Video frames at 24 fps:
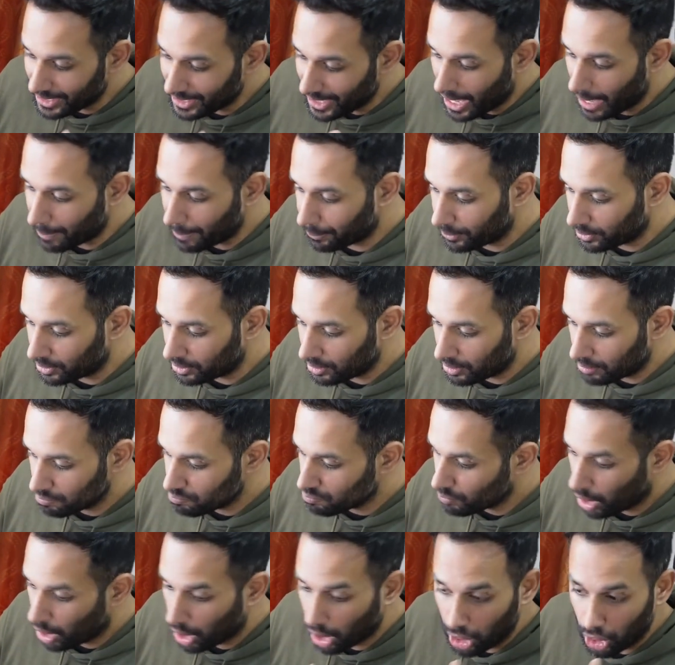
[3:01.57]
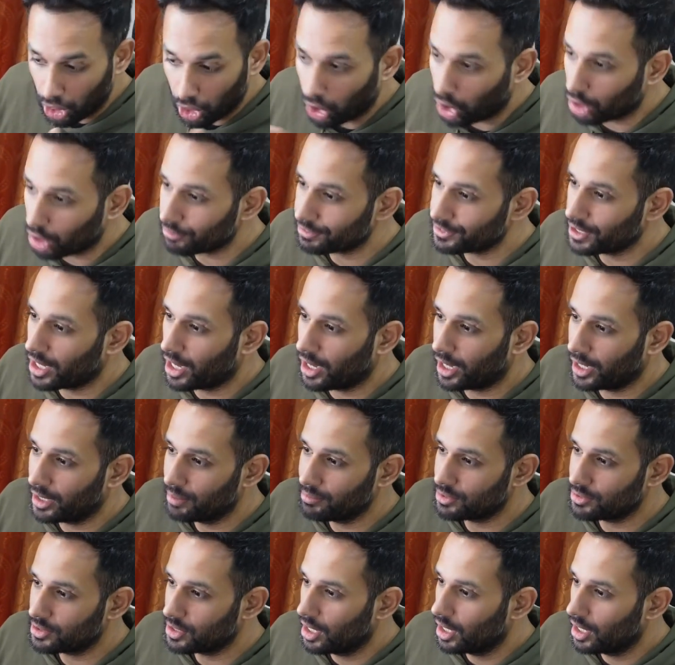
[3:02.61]
it happen a lot of
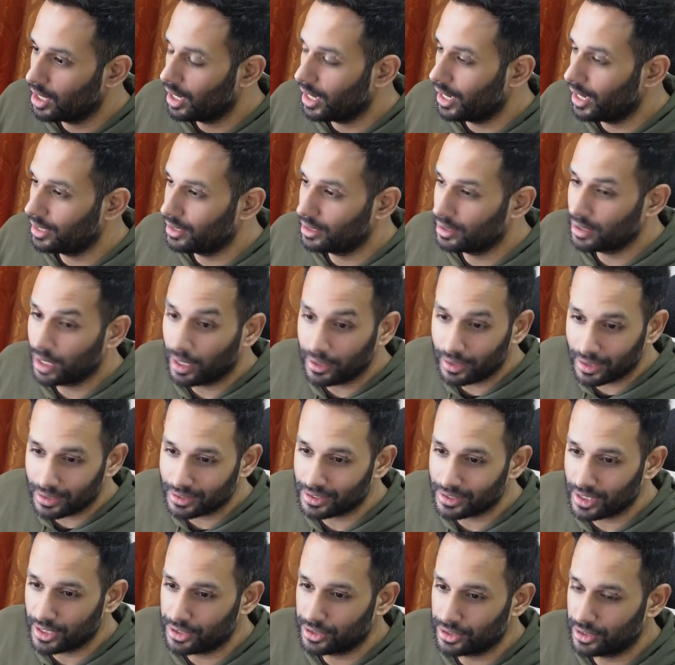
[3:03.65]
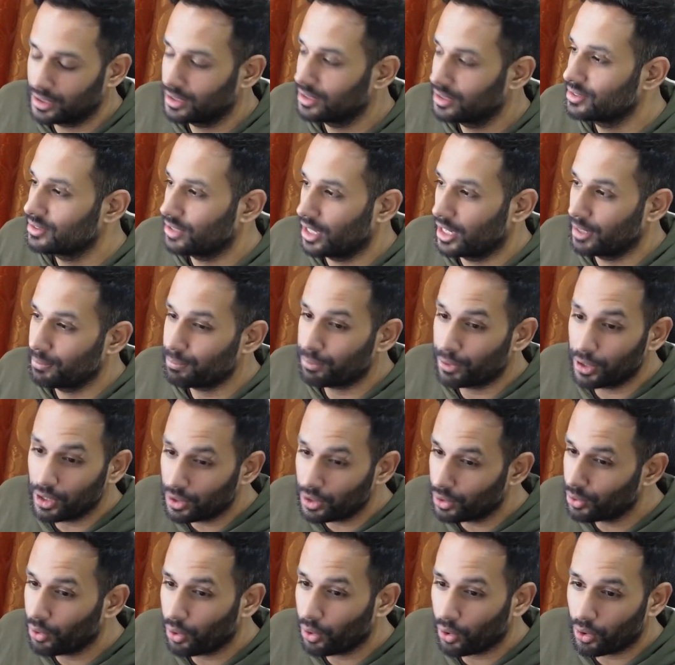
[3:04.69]
times in London sessions, in
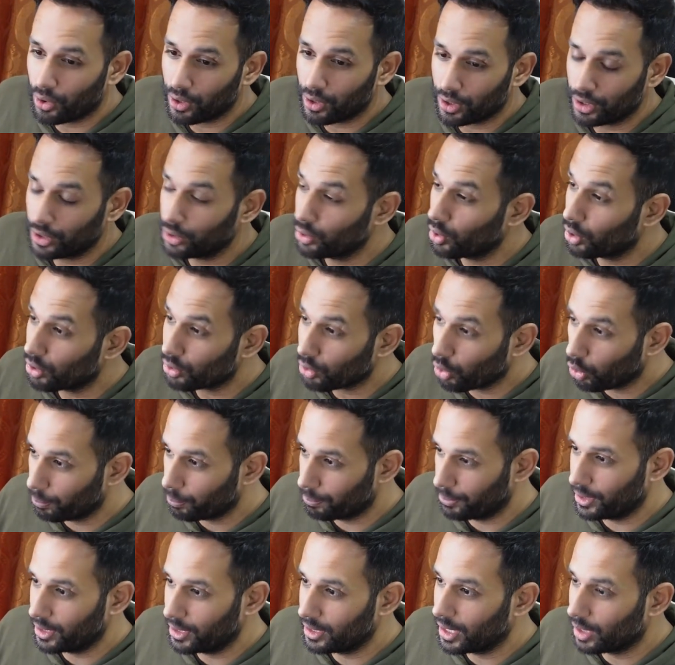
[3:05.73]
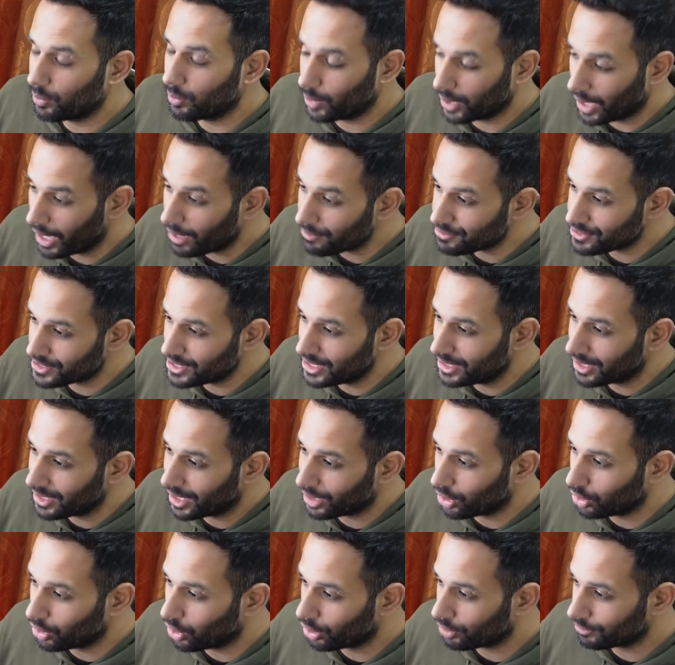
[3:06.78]
pre-New York, New York Open, and when I've seen
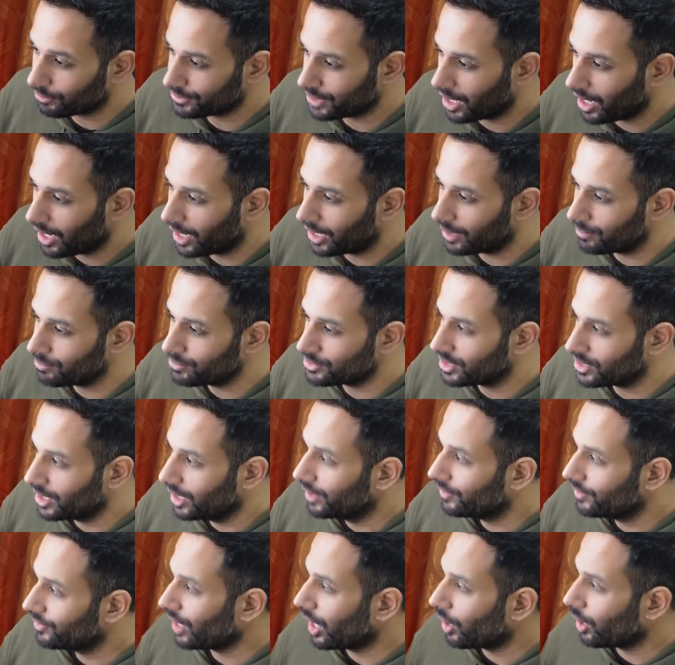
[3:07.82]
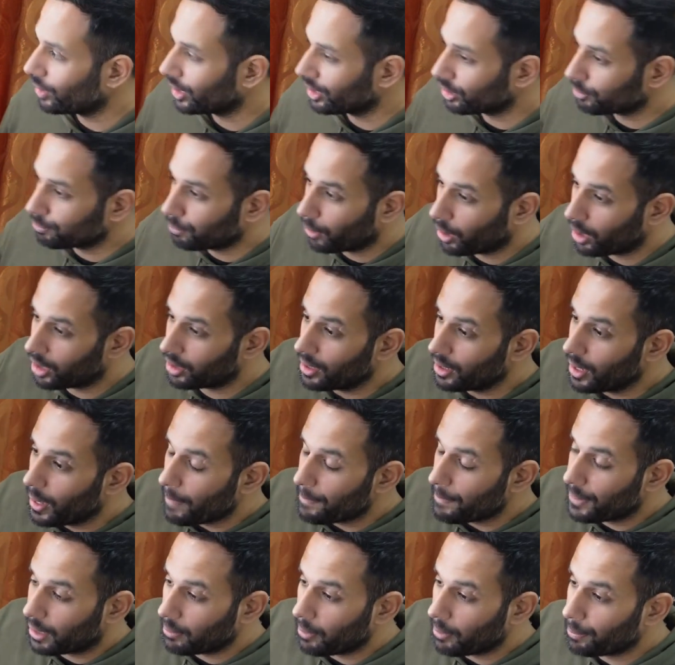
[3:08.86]
that a lot of times, now it has
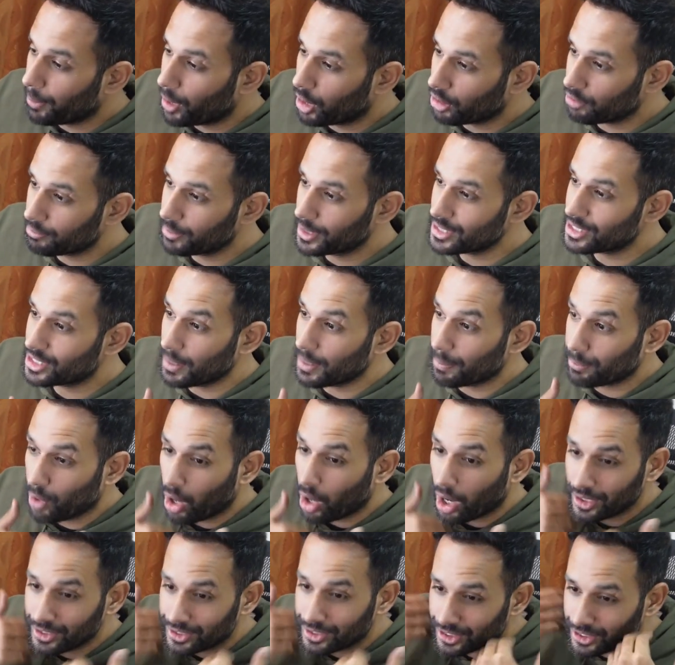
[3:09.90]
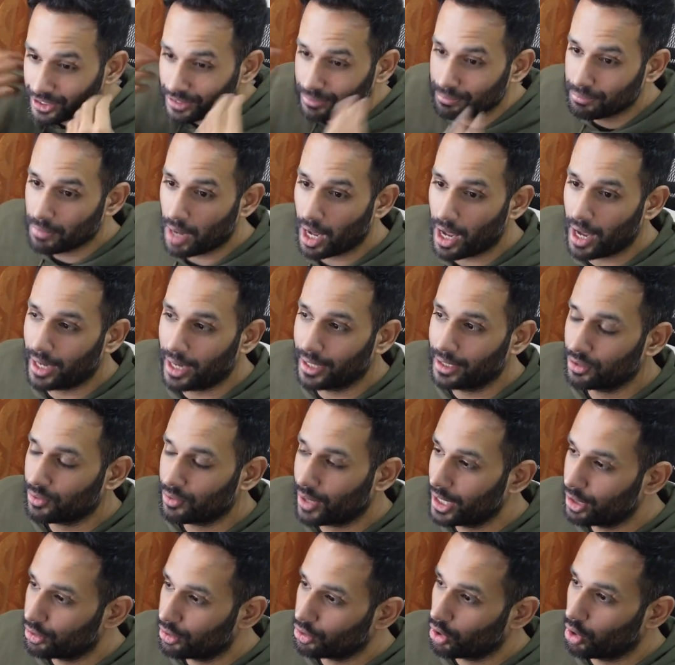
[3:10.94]
become a part of my subconscious mind,
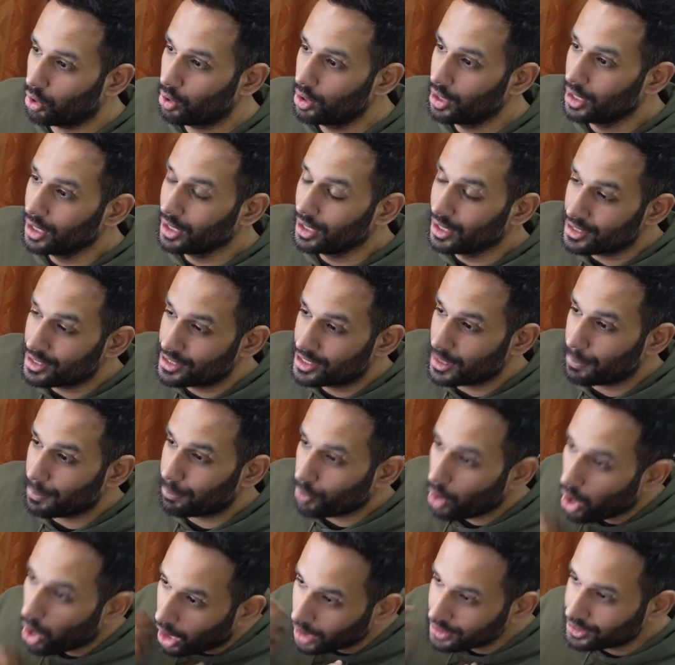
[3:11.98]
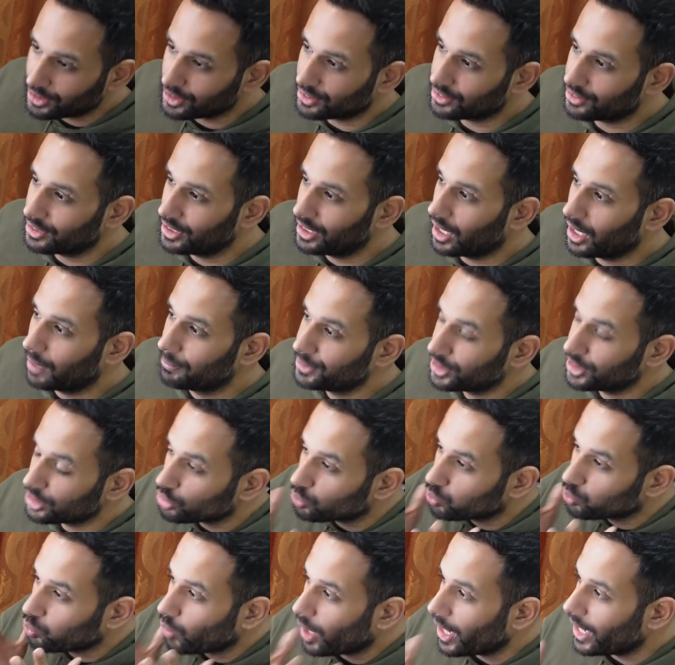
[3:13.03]
right? So subconsciously, I'm
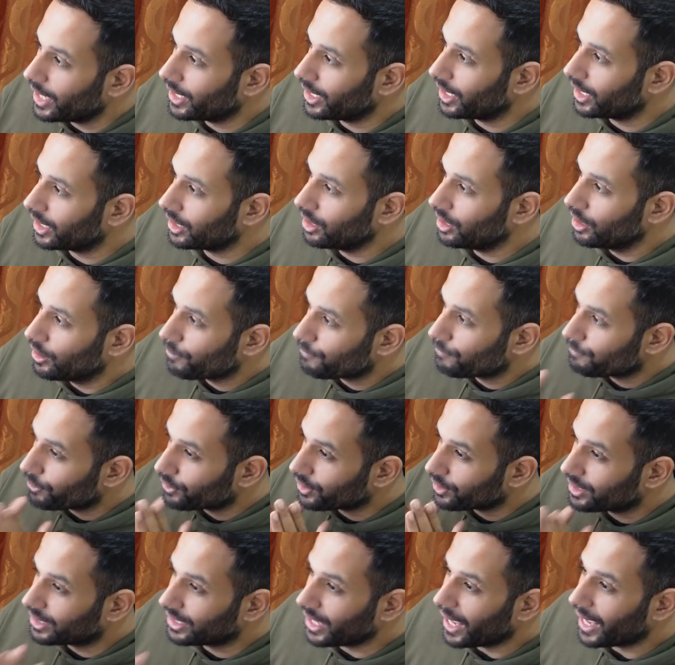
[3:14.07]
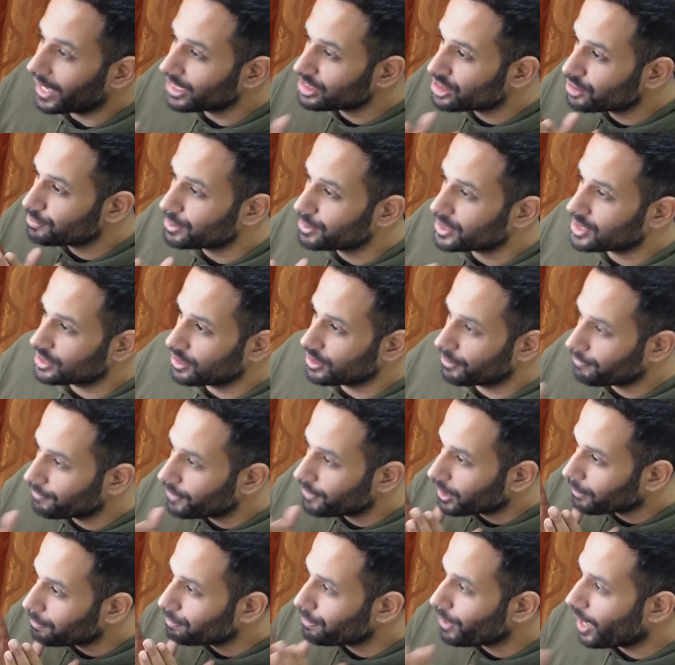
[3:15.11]
just waiting for that
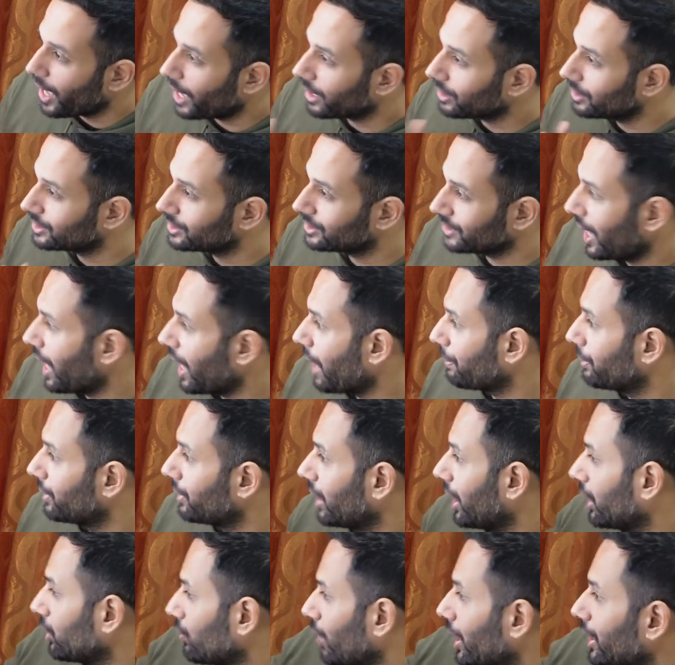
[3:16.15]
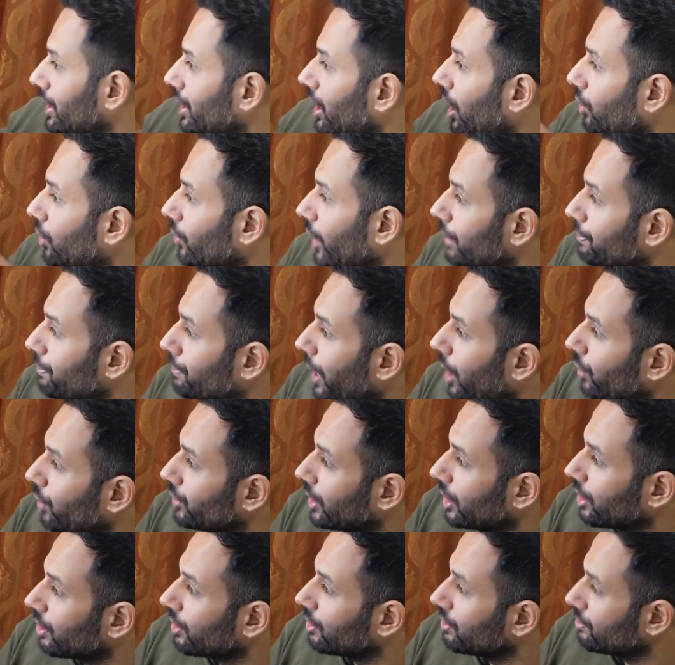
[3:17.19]
specific pattern to happen. Like right now, right? Pound
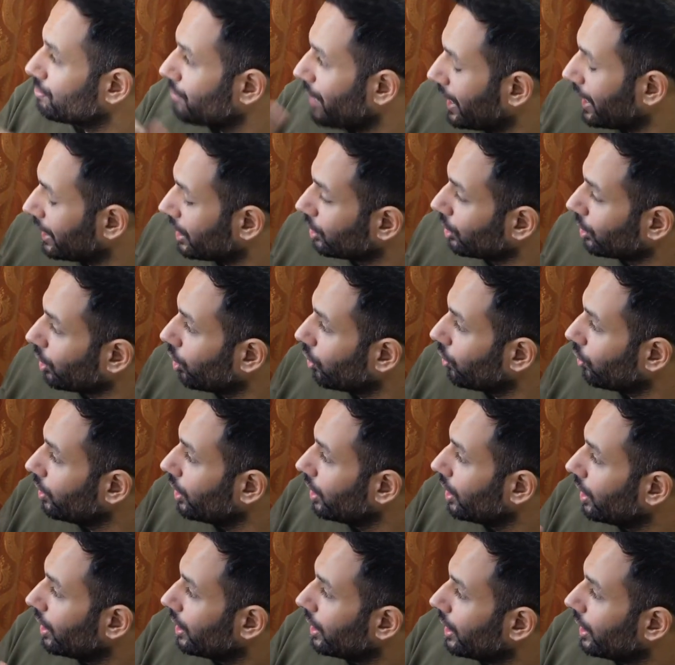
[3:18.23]
yen has made a low.